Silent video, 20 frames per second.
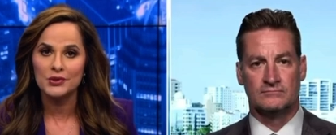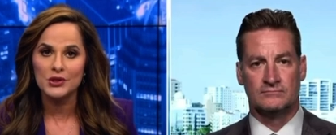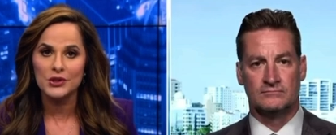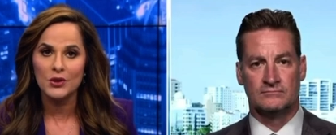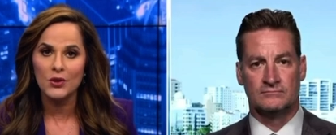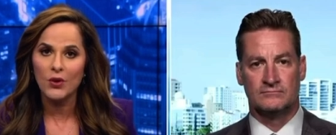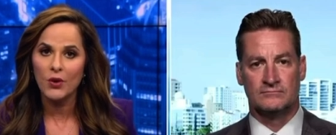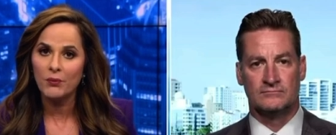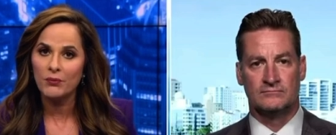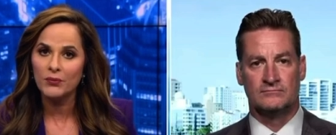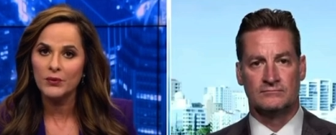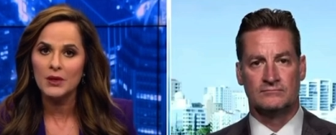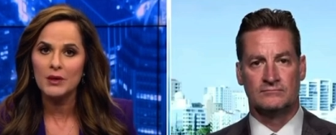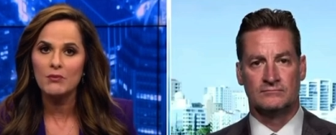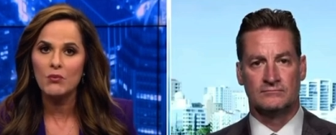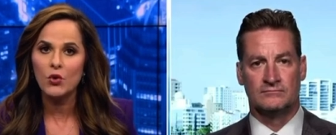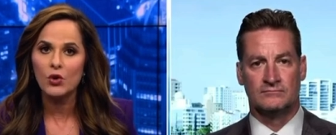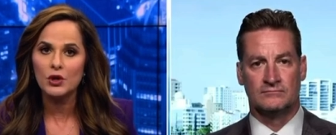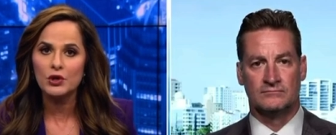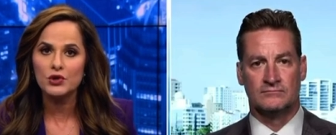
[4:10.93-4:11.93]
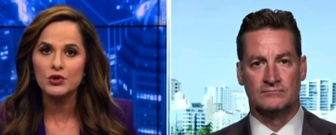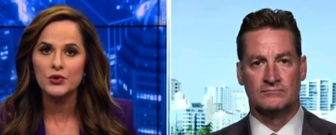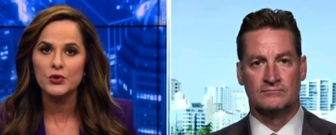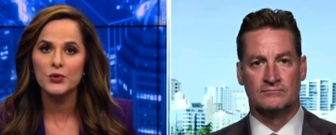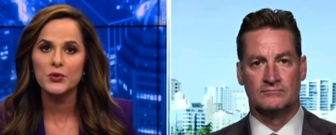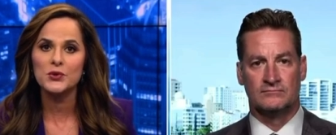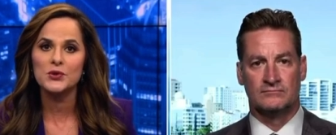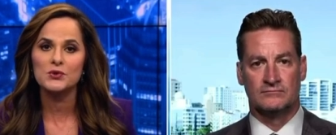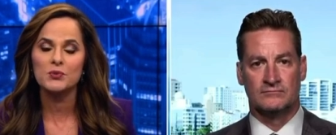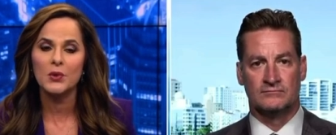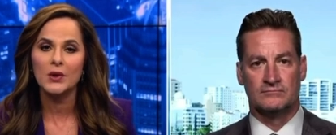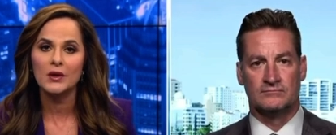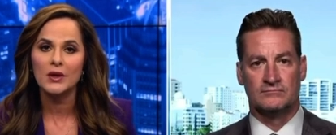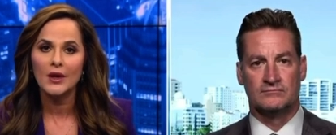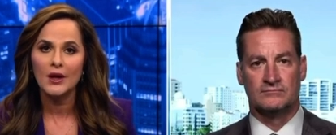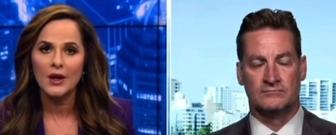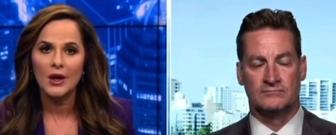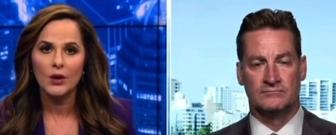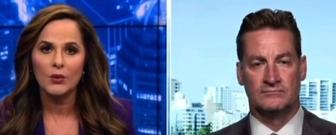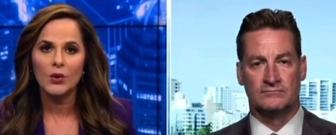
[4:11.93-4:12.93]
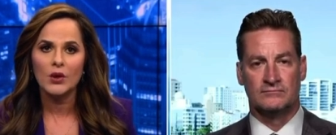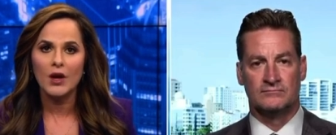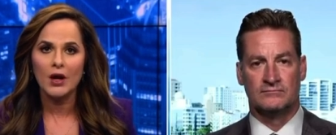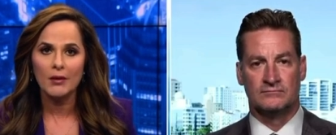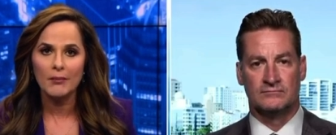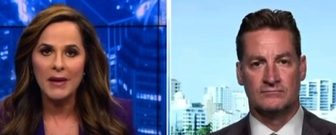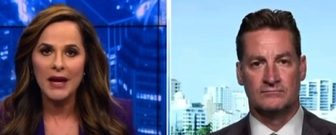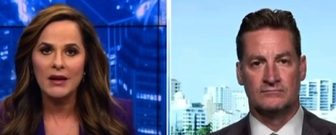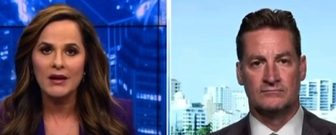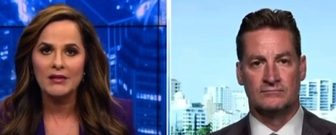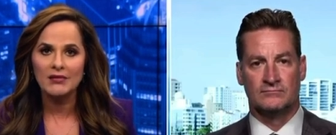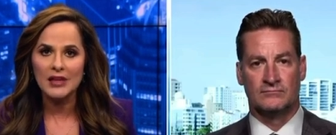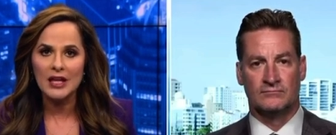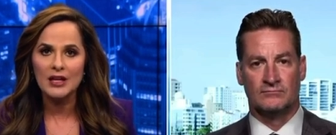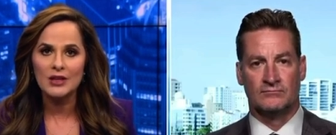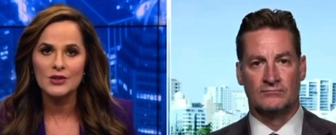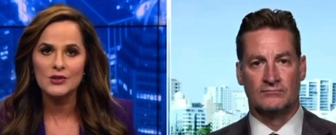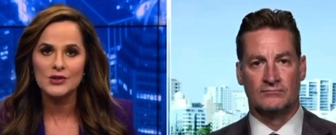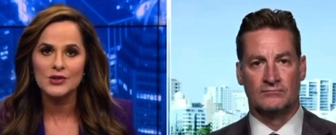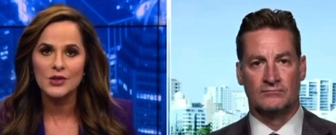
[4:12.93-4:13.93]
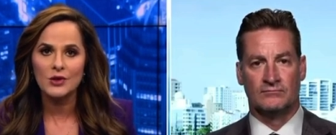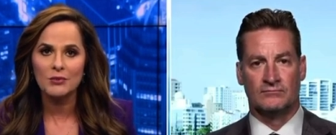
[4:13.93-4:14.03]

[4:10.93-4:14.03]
Speaker 1: So hopefully more truths will will come out. And thank you so